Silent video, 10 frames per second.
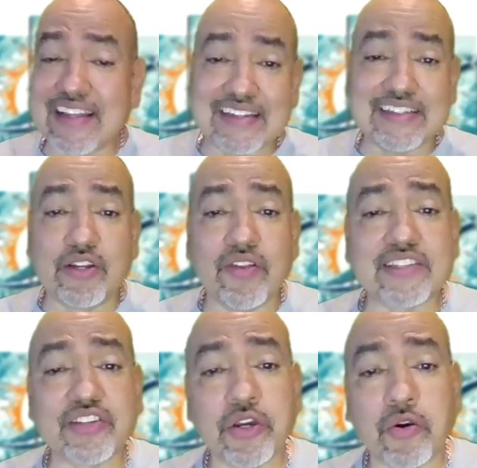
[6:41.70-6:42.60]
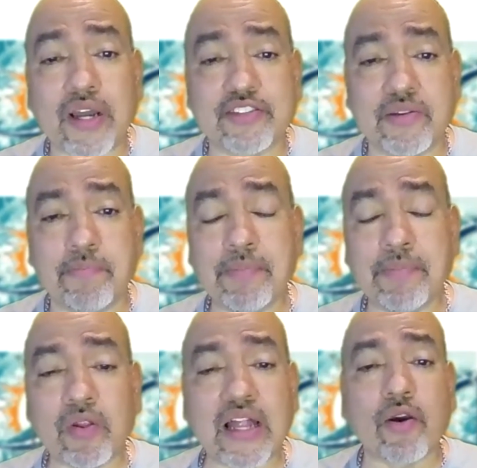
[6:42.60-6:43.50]
That's a good question.
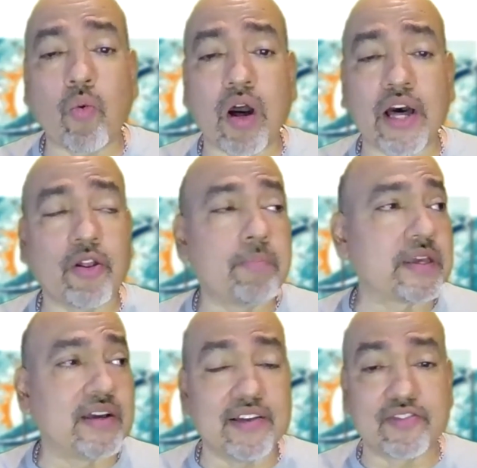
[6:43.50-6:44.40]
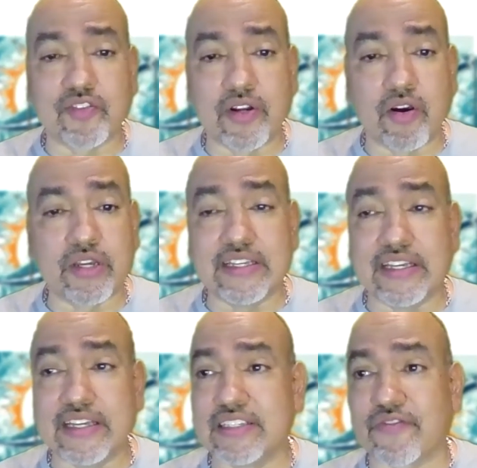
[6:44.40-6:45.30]
People like Waddle because,
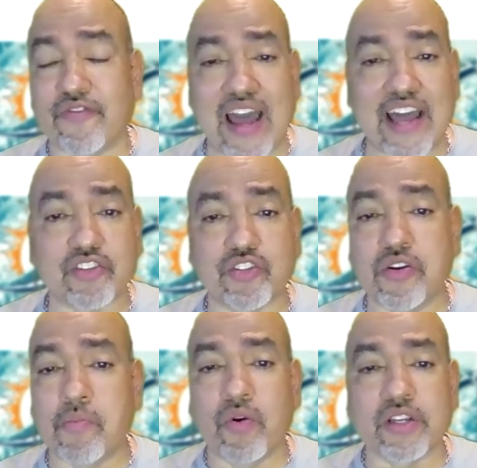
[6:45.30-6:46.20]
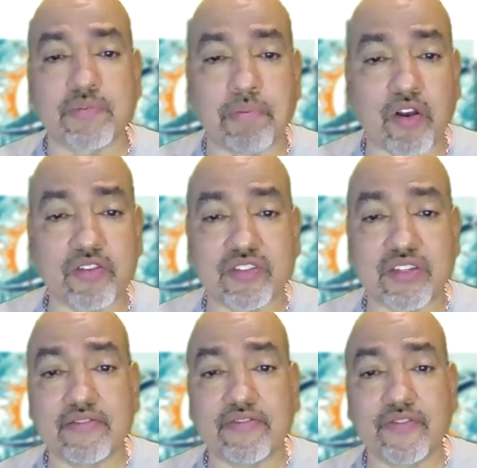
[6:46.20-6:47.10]
he's faster, more
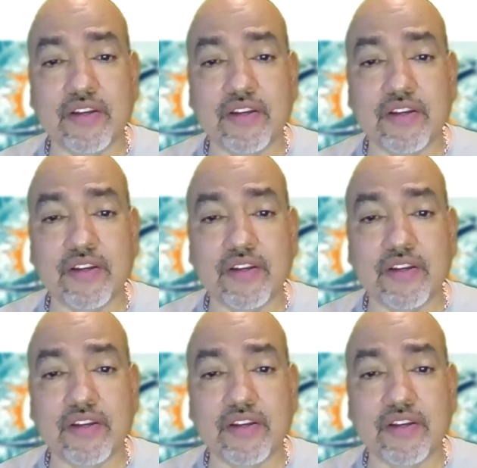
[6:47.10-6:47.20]
explosive.